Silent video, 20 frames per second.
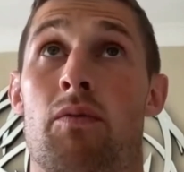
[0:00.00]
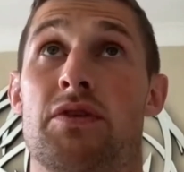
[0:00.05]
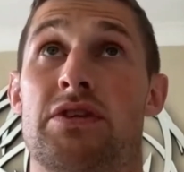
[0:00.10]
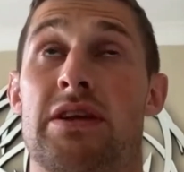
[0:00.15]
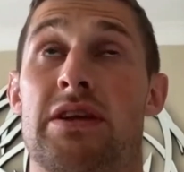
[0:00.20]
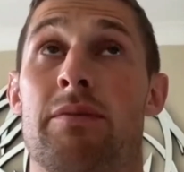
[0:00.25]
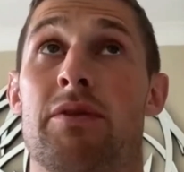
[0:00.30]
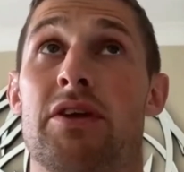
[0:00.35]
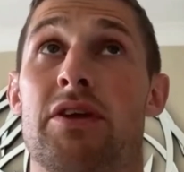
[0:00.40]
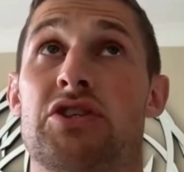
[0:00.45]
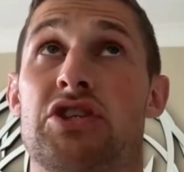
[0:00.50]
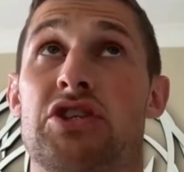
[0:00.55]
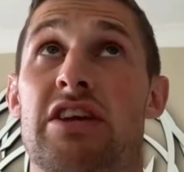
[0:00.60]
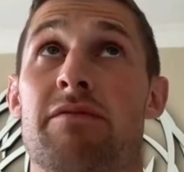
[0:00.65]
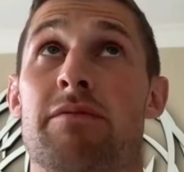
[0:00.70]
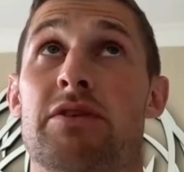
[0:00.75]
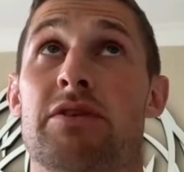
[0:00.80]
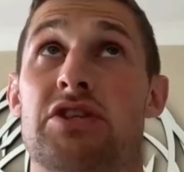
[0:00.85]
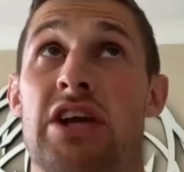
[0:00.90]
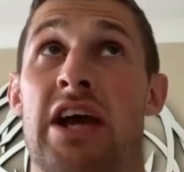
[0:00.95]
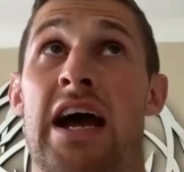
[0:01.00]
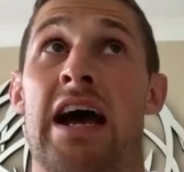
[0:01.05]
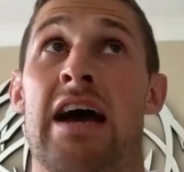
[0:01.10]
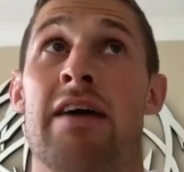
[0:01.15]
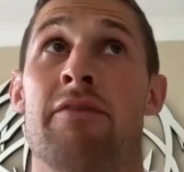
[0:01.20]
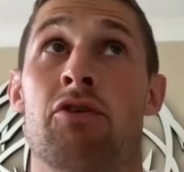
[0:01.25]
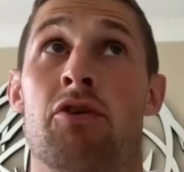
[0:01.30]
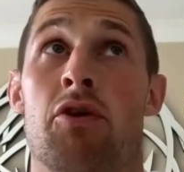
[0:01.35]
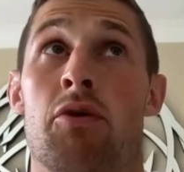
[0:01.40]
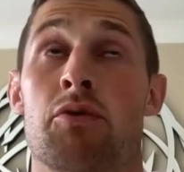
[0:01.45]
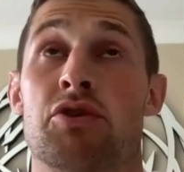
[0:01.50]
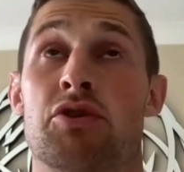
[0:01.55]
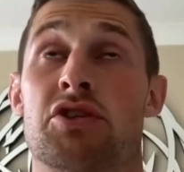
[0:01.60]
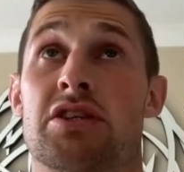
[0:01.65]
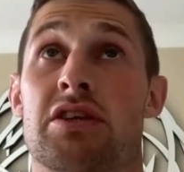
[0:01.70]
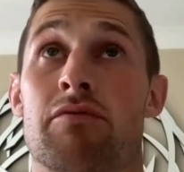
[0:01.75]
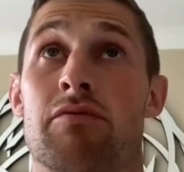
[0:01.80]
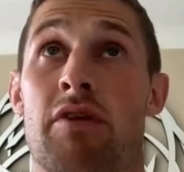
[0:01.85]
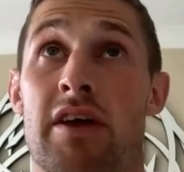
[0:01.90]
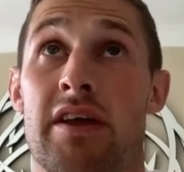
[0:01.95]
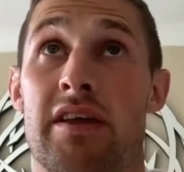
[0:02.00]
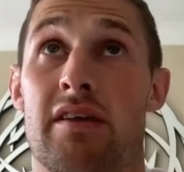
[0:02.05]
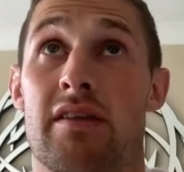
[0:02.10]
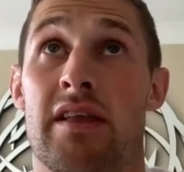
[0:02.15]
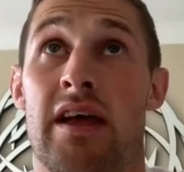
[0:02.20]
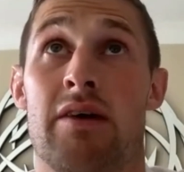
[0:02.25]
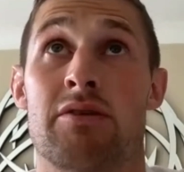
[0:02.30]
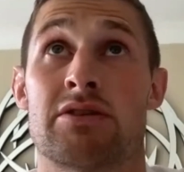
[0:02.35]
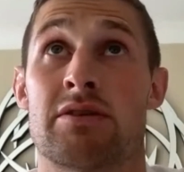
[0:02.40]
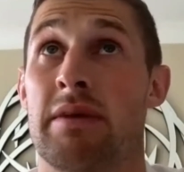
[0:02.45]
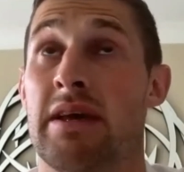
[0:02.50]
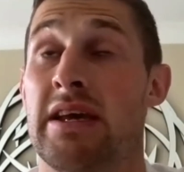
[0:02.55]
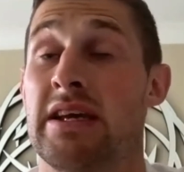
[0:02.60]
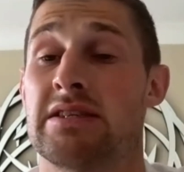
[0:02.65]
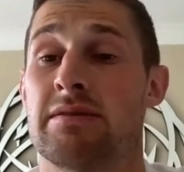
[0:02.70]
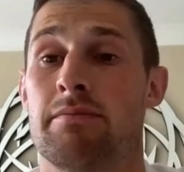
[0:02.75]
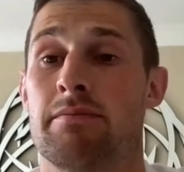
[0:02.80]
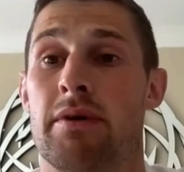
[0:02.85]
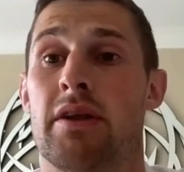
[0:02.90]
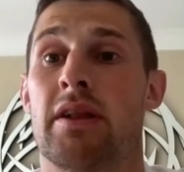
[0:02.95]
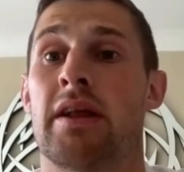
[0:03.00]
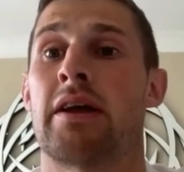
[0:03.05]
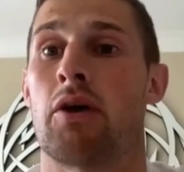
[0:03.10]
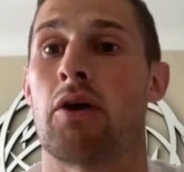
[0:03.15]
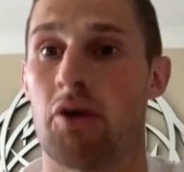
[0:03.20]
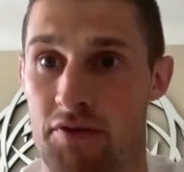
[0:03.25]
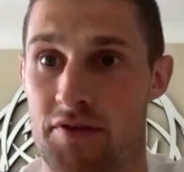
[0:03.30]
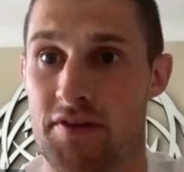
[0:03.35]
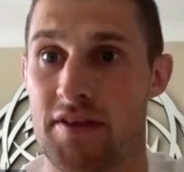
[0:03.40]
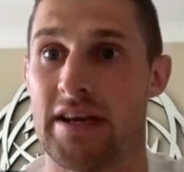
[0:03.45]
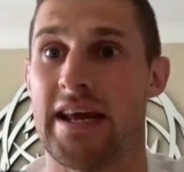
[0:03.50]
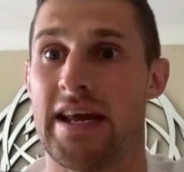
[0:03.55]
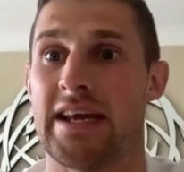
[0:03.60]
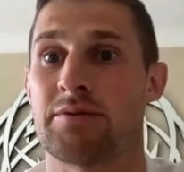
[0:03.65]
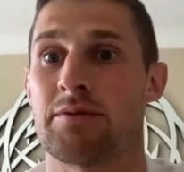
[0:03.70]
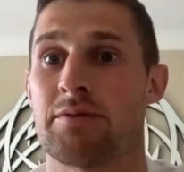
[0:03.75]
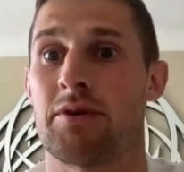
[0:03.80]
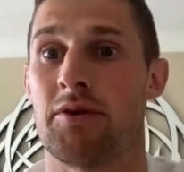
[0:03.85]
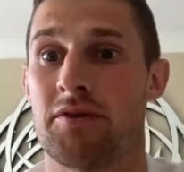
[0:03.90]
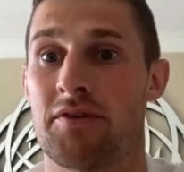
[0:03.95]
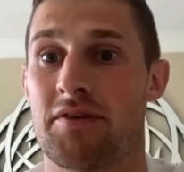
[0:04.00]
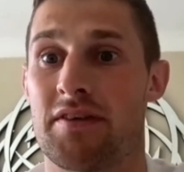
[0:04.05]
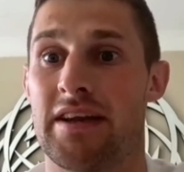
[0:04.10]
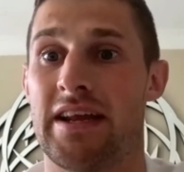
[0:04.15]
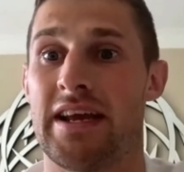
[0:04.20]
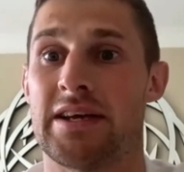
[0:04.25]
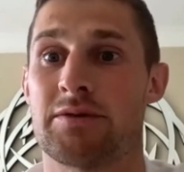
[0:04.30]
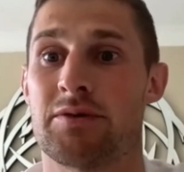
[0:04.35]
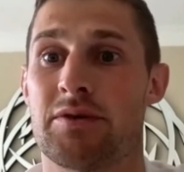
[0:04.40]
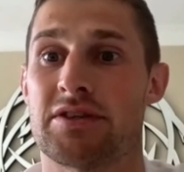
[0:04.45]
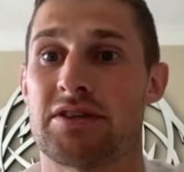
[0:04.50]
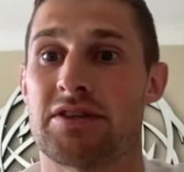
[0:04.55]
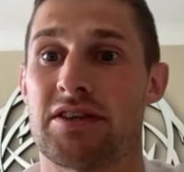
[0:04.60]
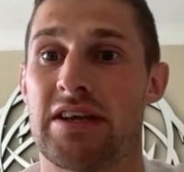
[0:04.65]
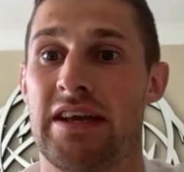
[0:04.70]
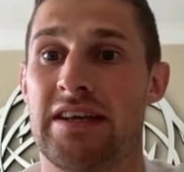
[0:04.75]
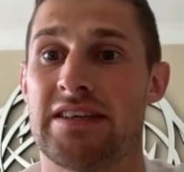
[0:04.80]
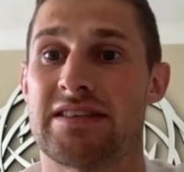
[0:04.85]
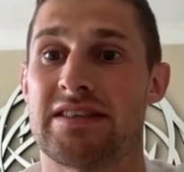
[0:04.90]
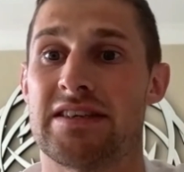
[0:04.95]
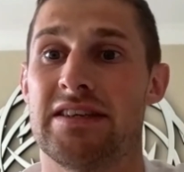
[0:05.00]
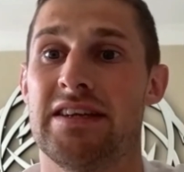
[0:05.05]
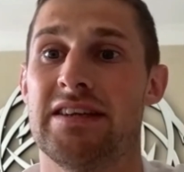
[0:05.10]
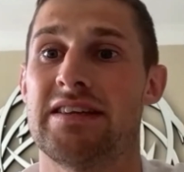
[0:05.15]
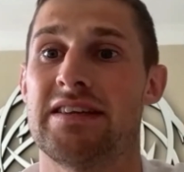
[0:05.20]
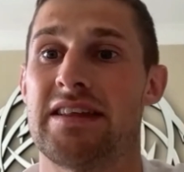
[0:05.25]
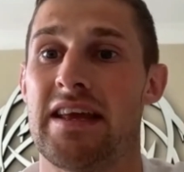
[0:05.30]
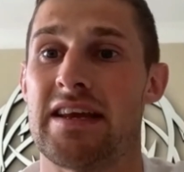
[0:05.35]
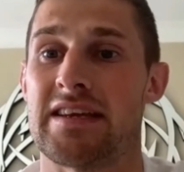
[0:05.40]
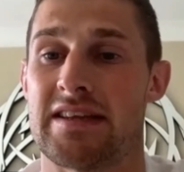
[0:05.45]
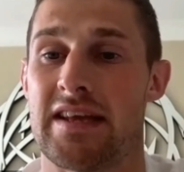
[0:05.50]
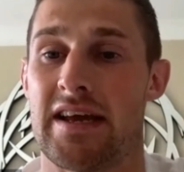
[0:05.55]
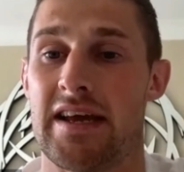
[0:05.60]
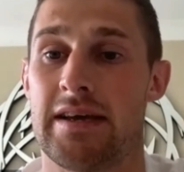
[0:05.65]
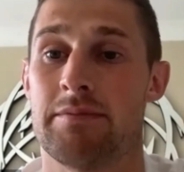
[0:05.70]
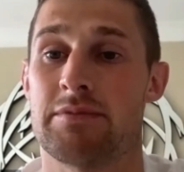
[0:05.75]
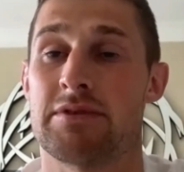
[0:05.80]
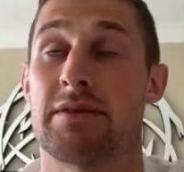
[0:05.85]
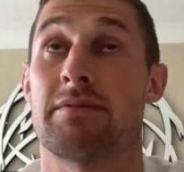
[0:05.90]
some of the achievements you have, you're always just like, right, that was amazing, but like on to the next one. It's you need to take time